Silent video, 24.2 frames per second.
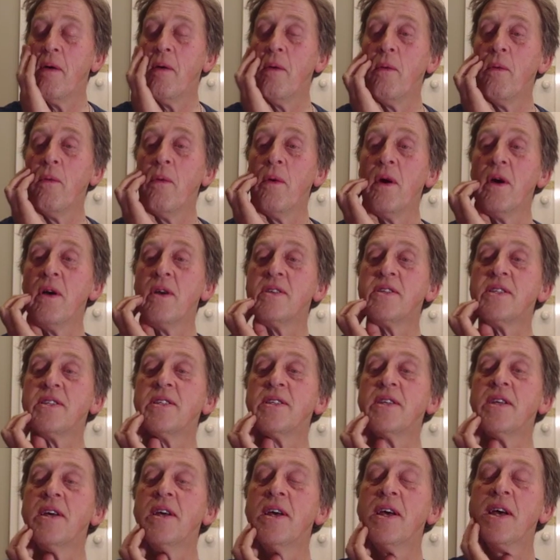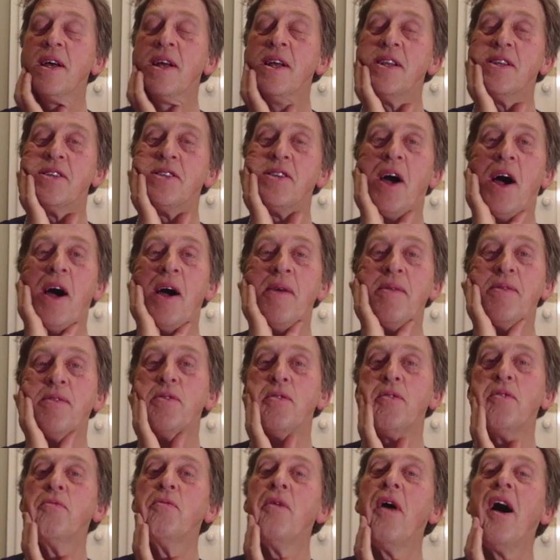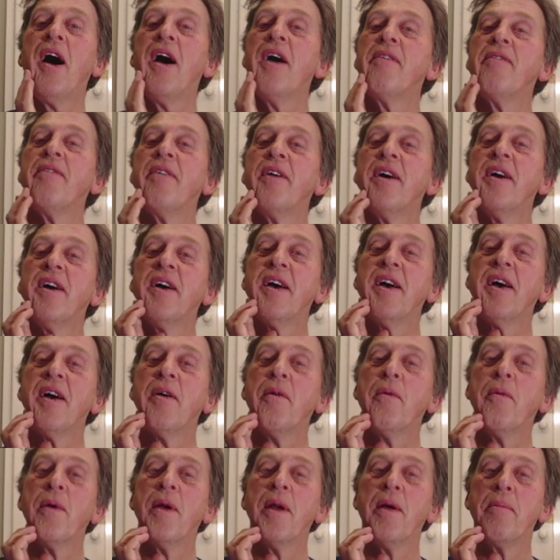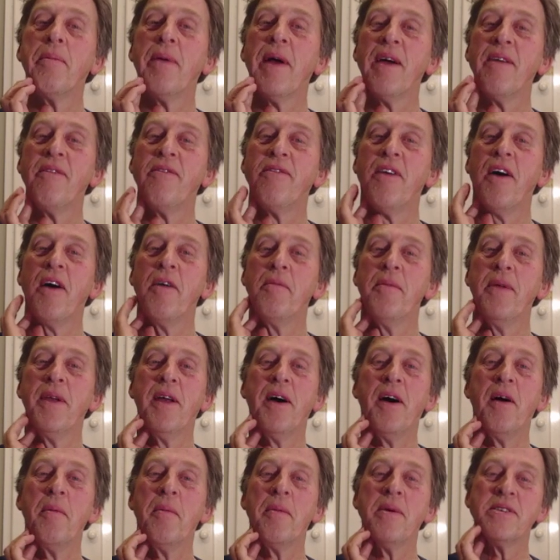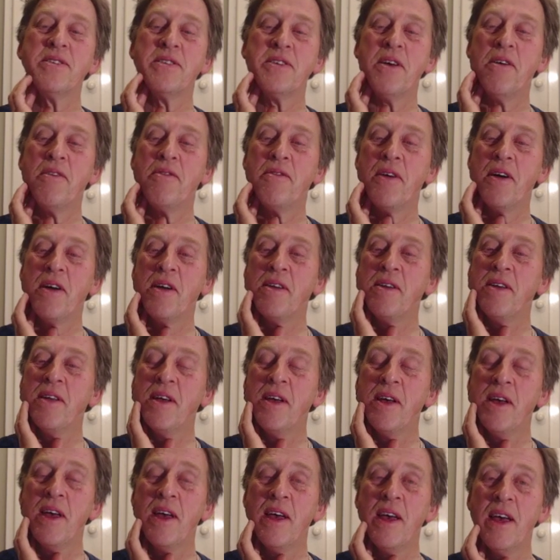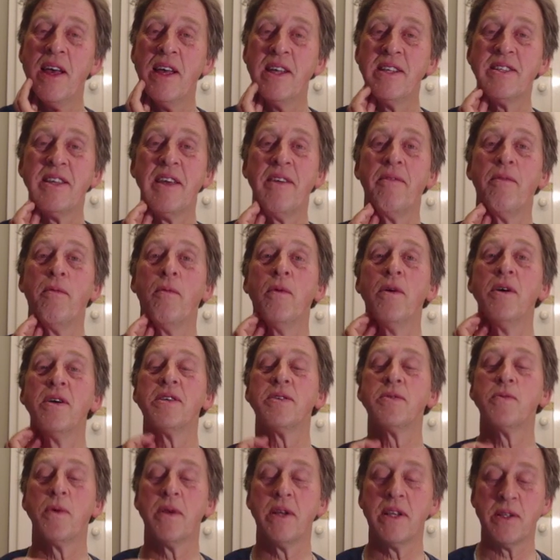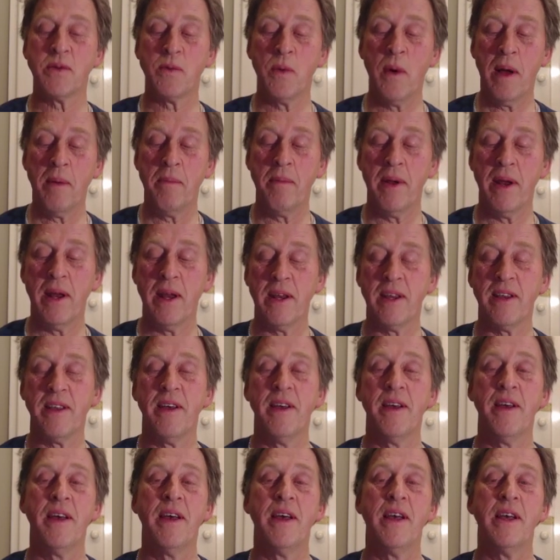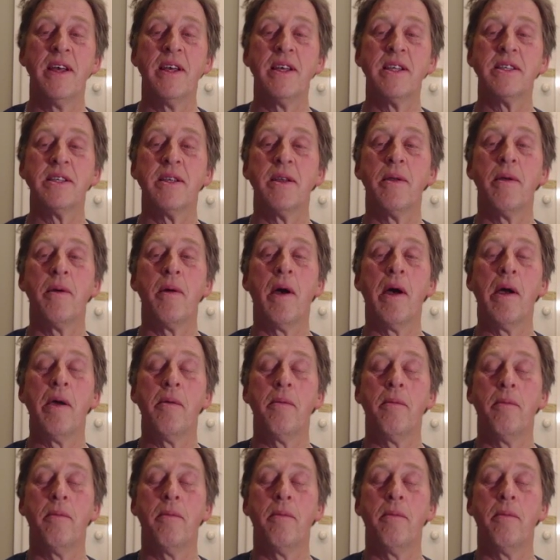worst time to arrive when I'm playing 5-minute on my cell phone. It's even worse when it's 1 minute. So anyway,